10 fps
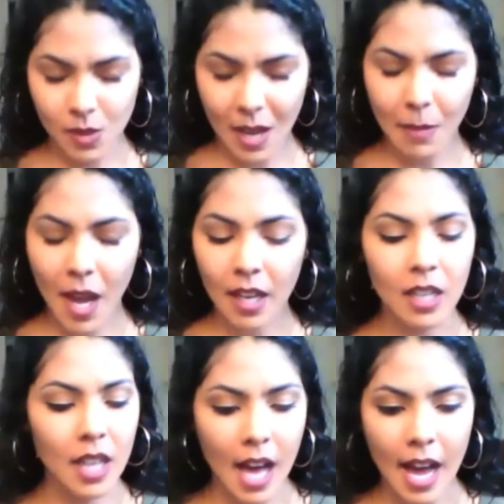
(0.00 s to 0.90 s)
I'm not gonna
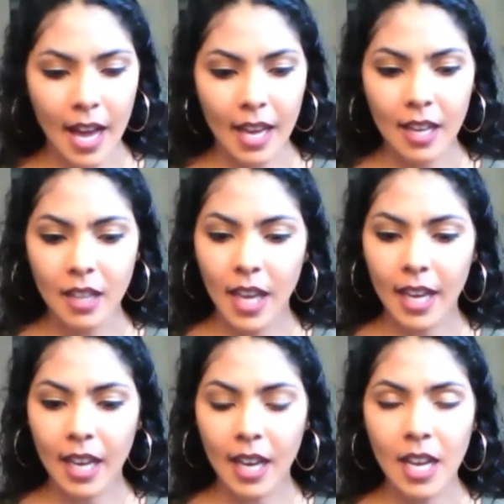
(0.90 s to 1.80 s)
lie.
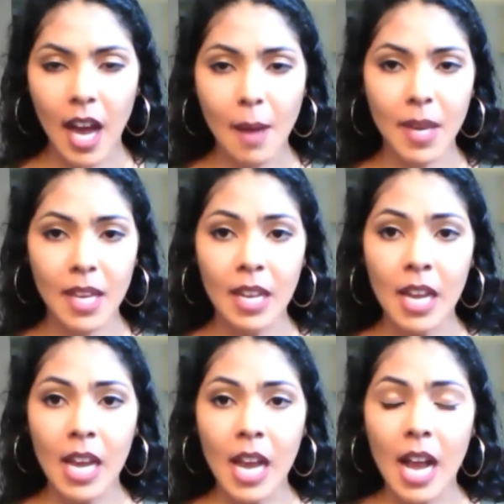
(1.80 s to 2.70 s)
Like, I mean,
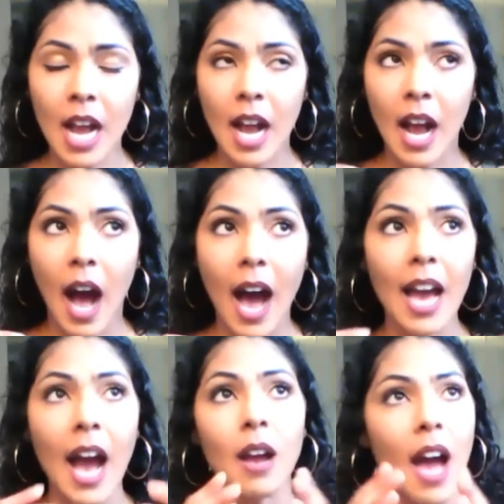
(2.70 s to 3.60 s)

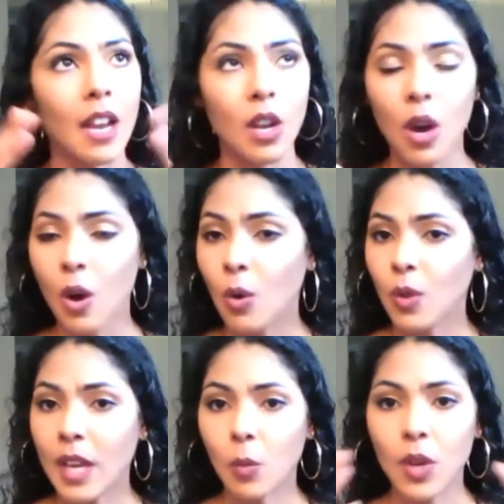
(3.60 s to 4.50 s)
I know
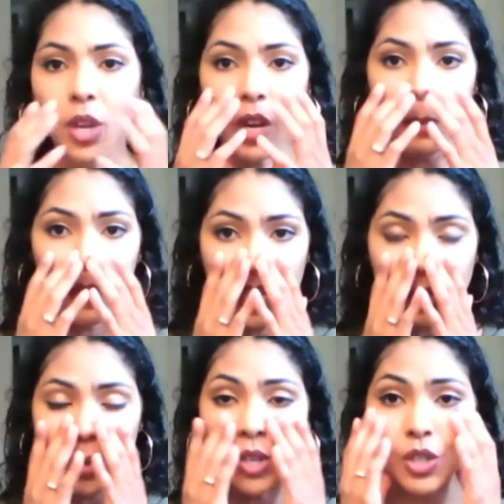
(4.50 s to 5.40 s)
like when you're in a place
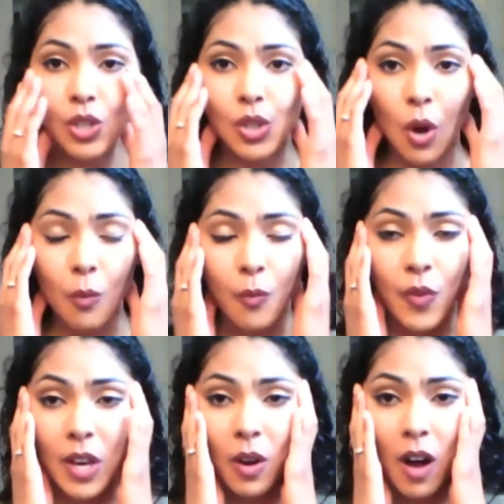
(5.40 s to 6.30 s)
where you just don't
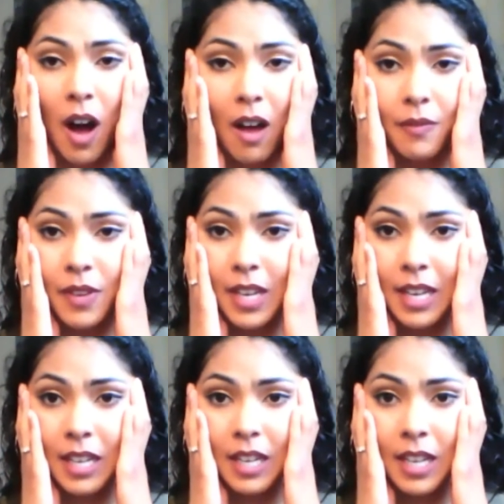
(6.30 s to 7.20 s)
feel
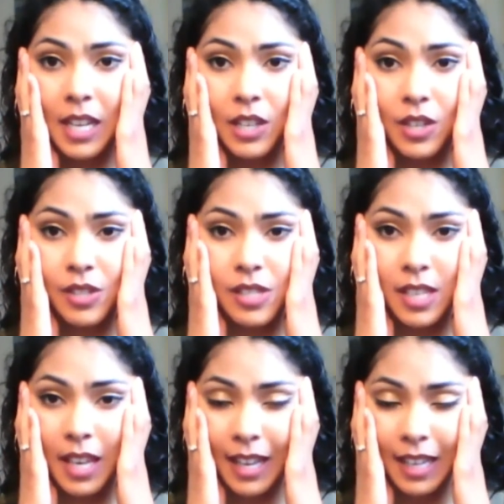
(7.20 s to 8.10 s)
confident in your
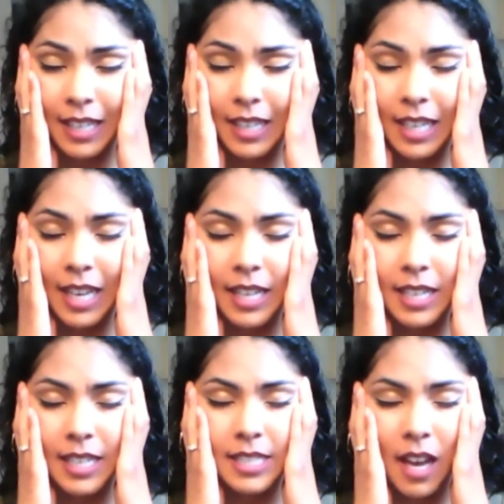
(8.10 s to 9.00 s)
skin, it
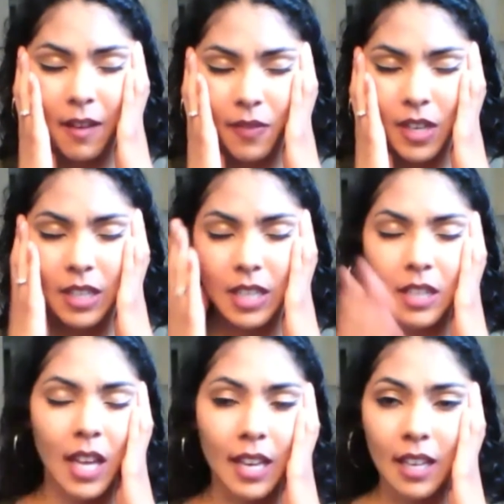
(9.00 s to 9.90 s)
definitely
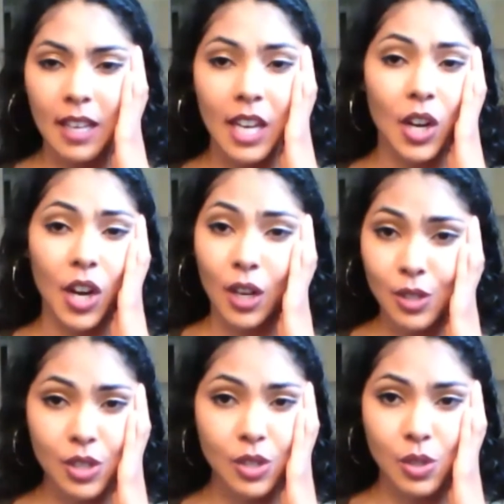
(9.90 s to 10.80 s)
like it
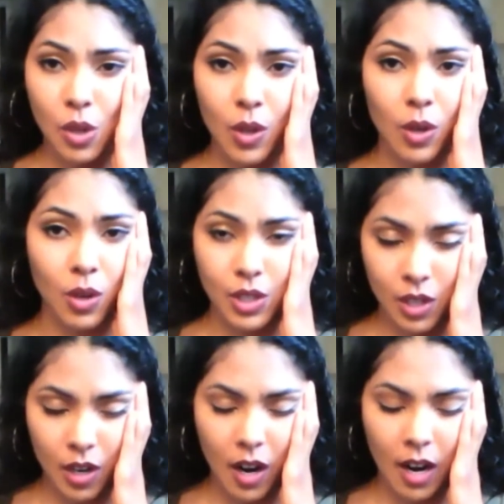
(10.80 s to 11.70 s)
hurts your soul, it hurts
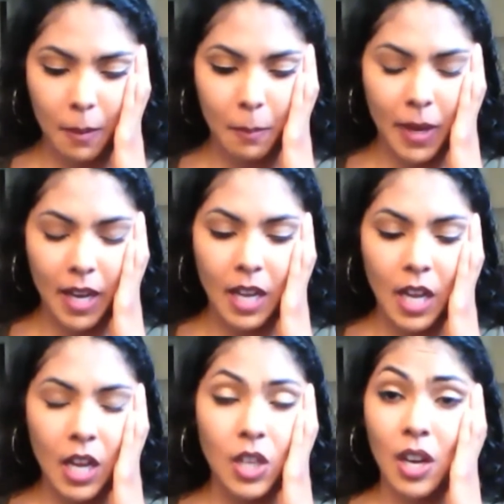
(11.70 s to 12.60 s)
your heart. But
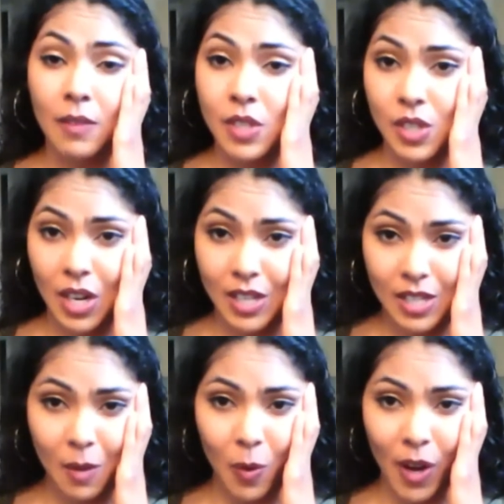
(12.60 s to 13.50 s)
you have to start
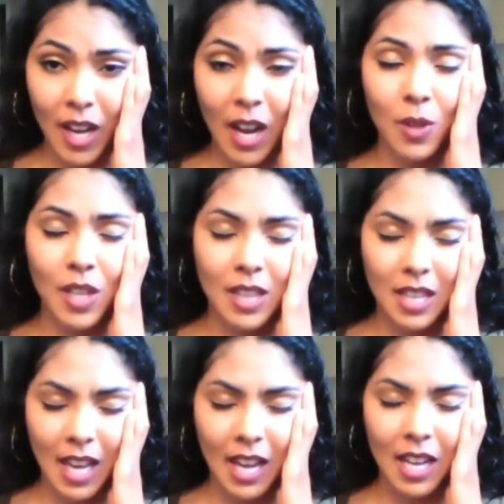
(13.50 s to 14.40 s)
somewhere, and I really
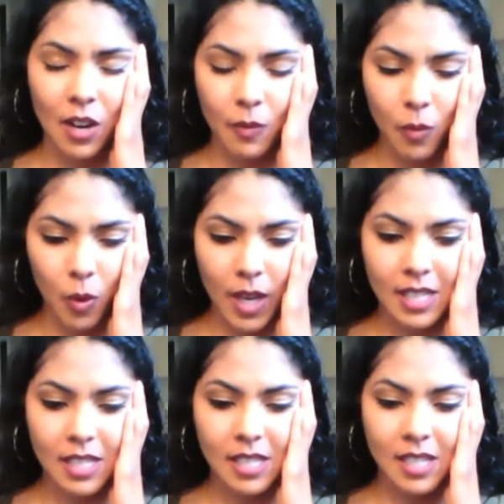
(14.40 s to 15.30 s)
think that inner
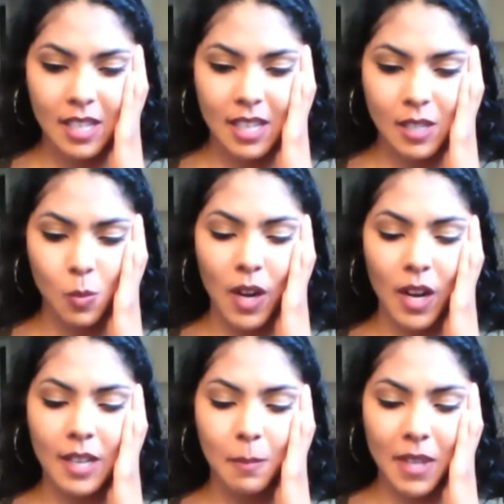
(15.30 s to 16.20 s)
voice is where
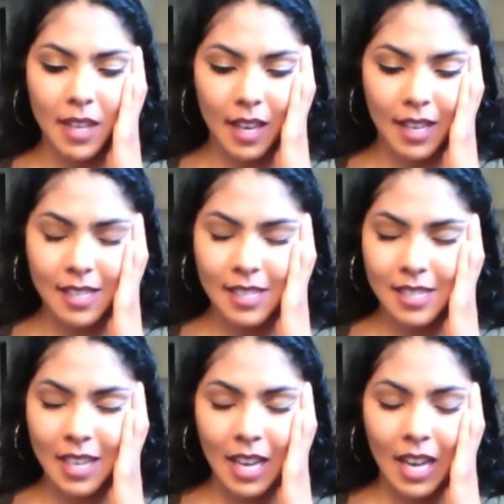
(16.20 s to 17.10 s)
it begins.
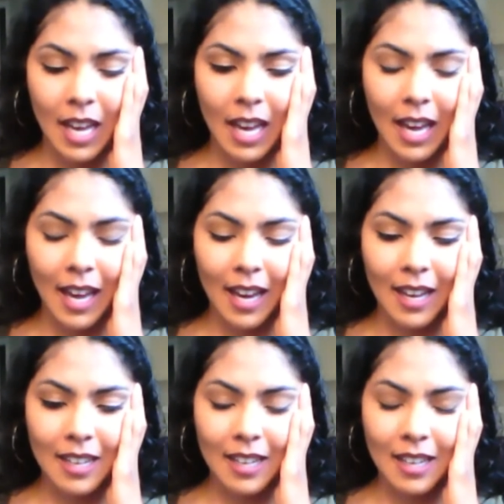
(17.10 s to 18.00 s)

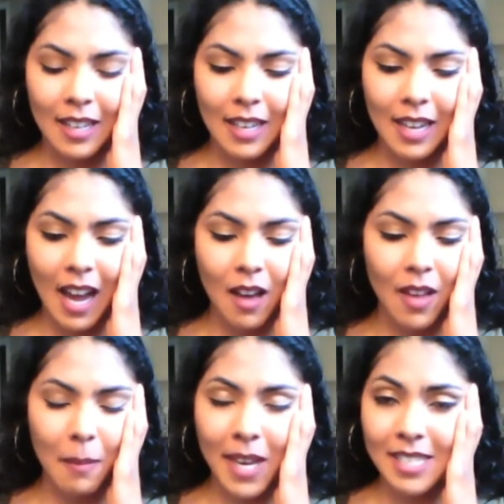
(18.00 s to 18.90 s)
And now
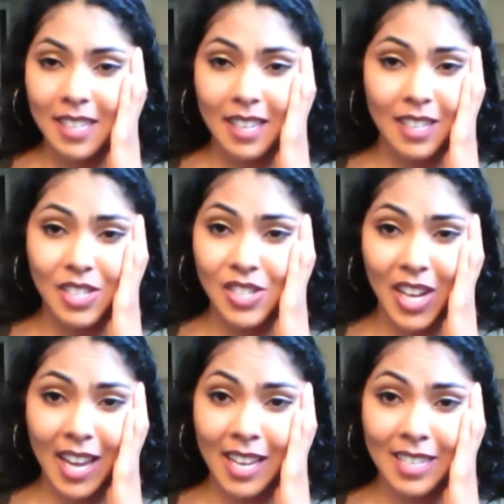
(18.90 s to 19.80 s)
that my skin has
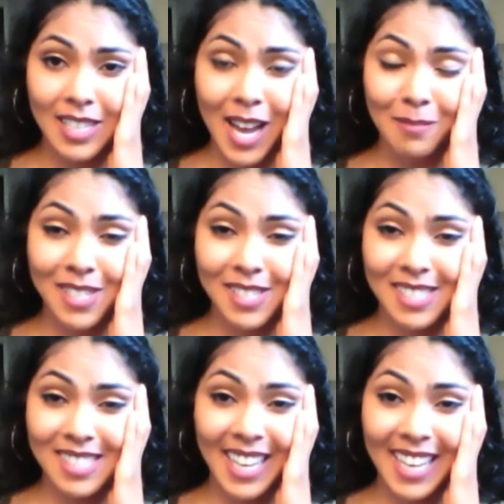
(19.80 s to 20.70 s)
changed, I'm just
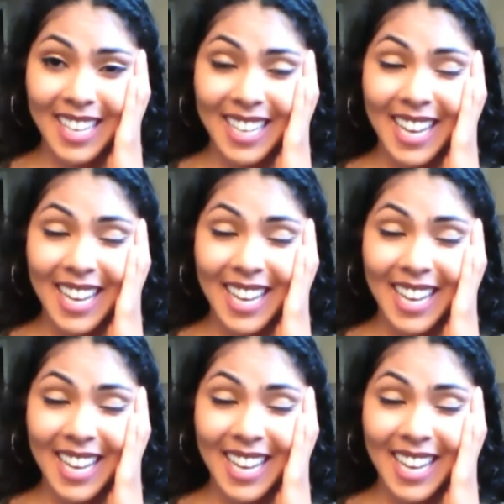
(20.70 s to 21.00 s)
like